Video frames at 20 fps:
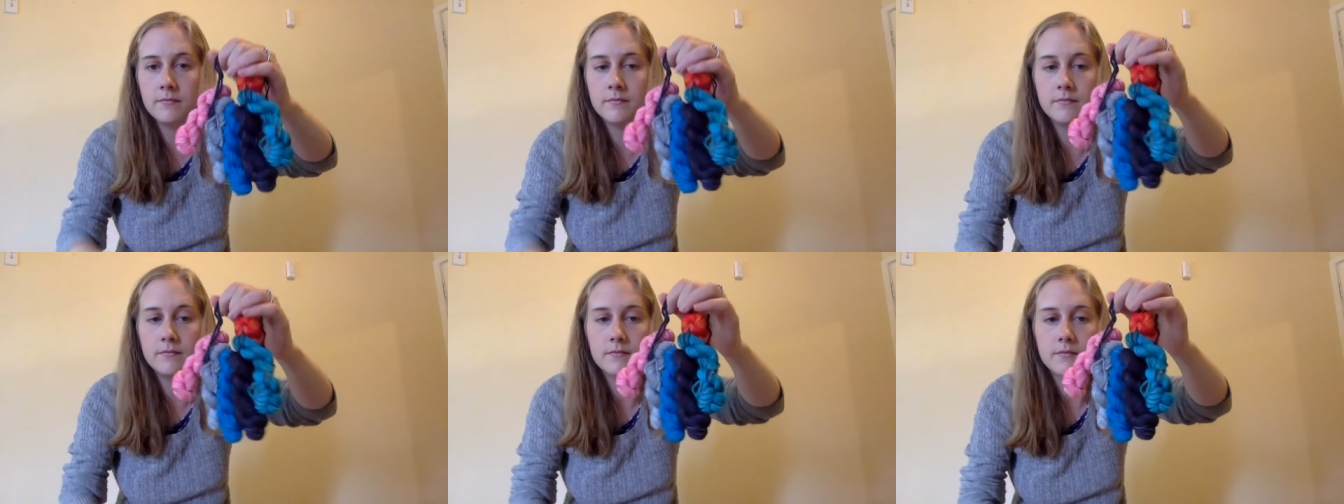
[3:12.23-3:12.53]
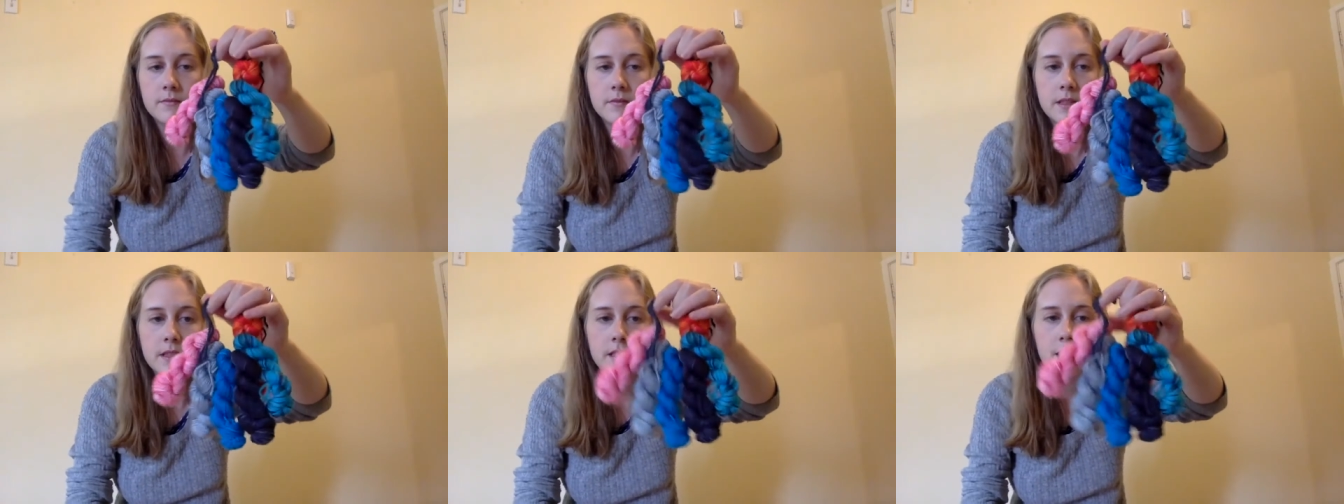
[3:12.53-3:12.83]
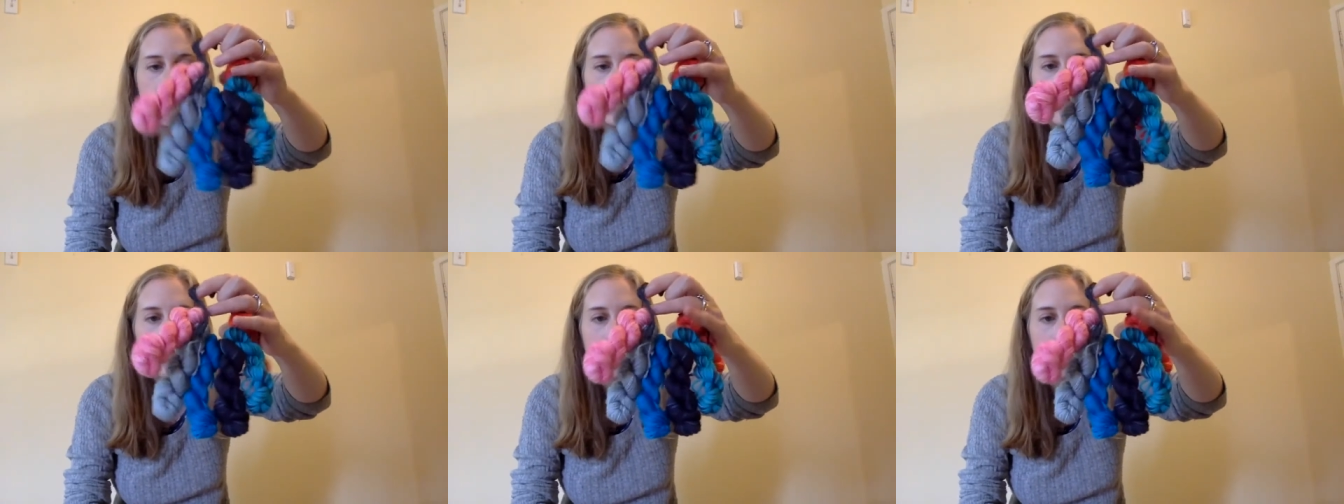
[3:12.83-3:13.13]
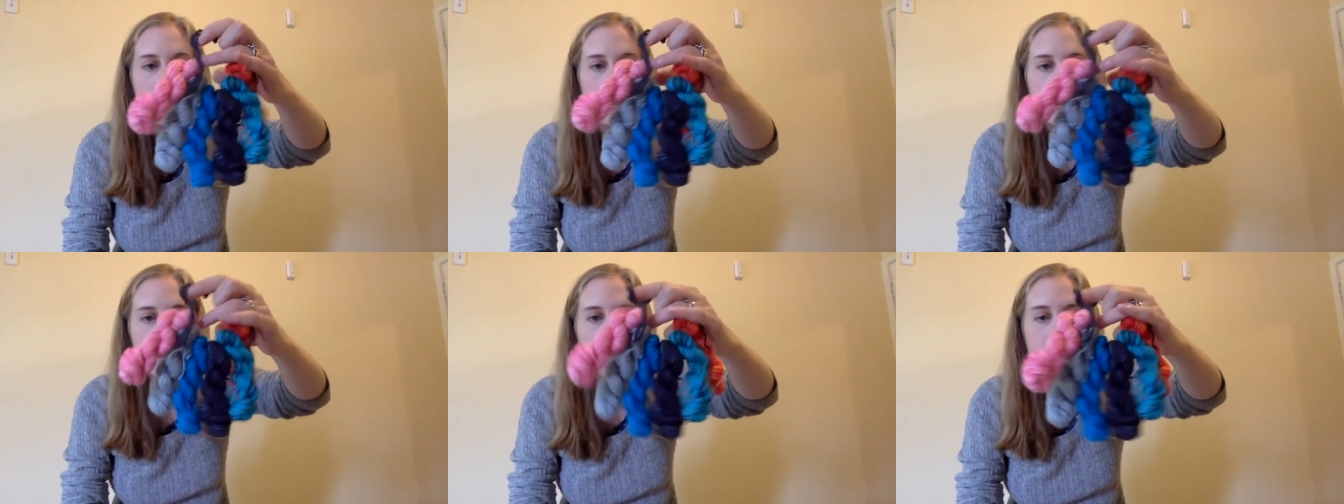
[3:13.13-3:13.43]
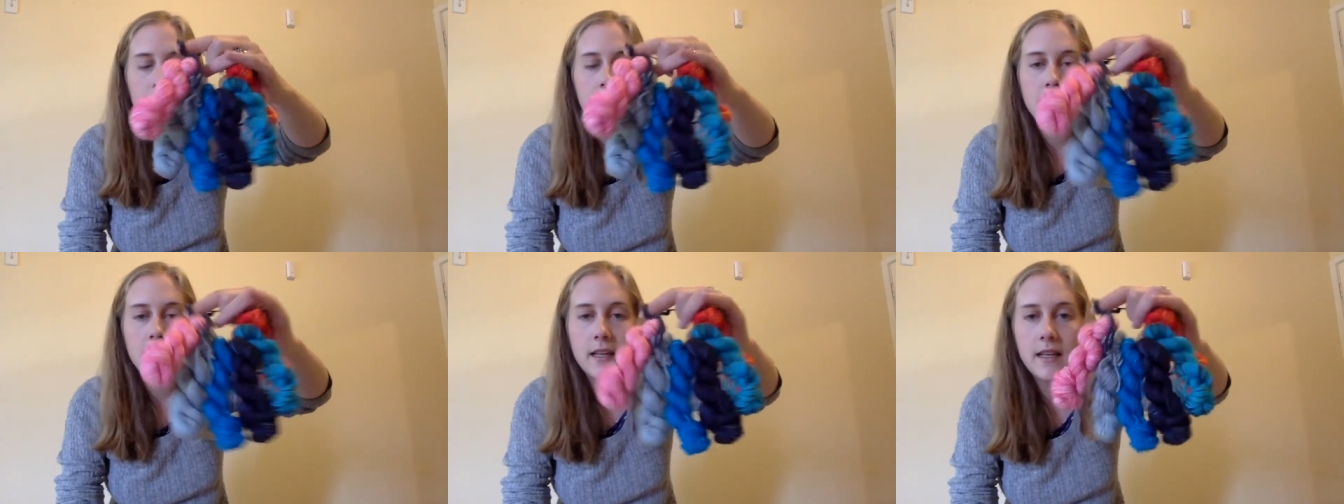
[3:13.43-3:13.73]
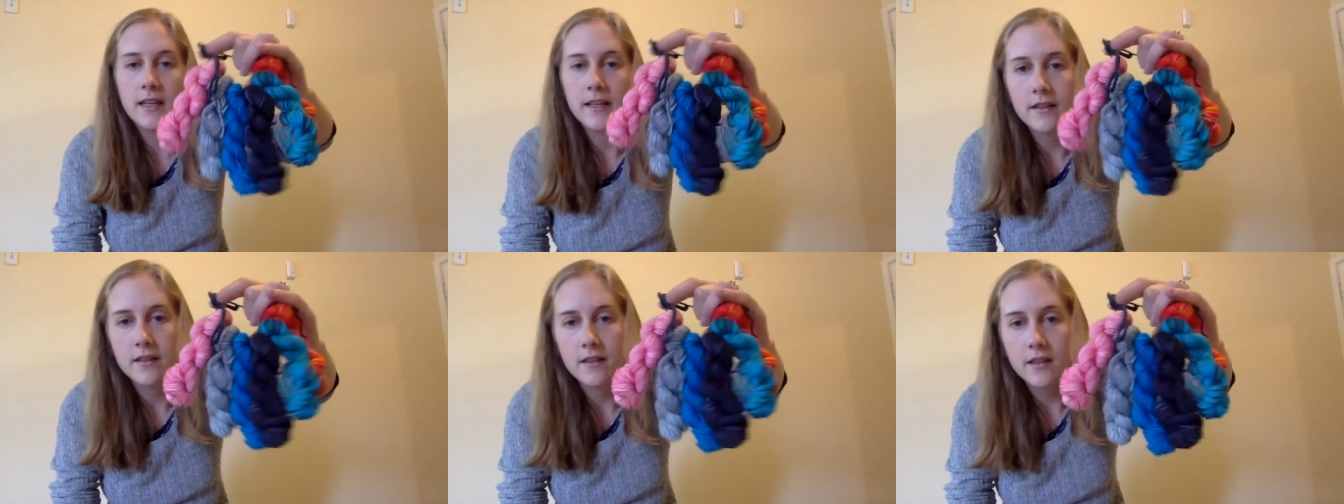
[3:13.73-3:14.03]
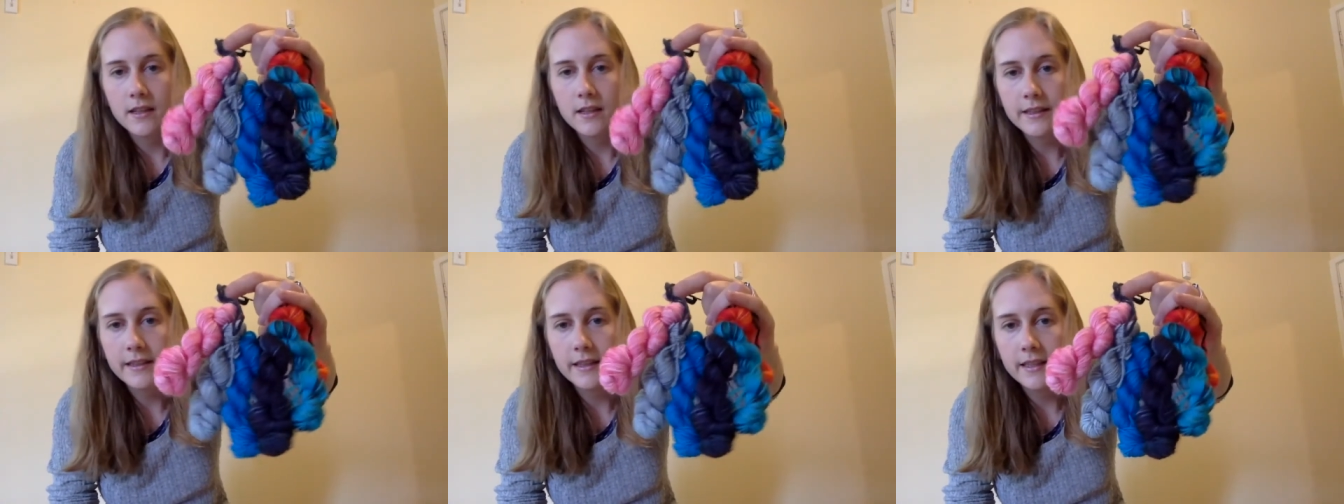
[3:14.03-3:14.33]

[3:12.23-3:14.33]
and I hand dyed